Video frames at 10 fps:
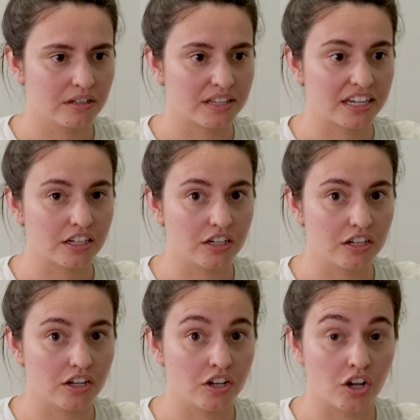Like,
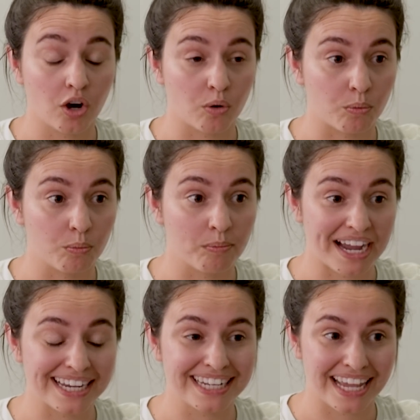no,
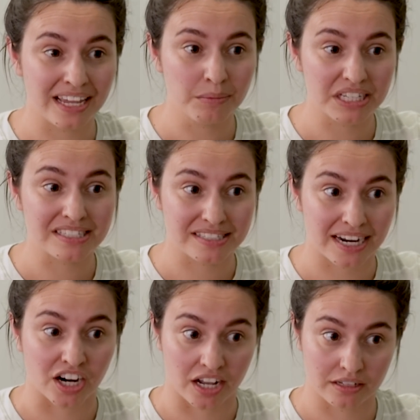my name is
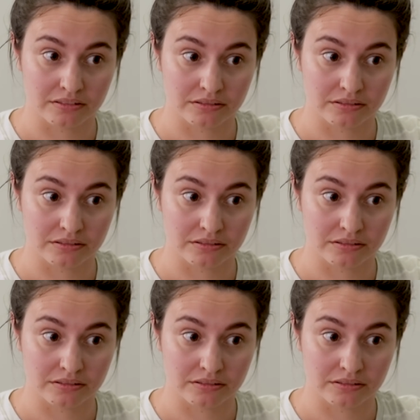Sarah.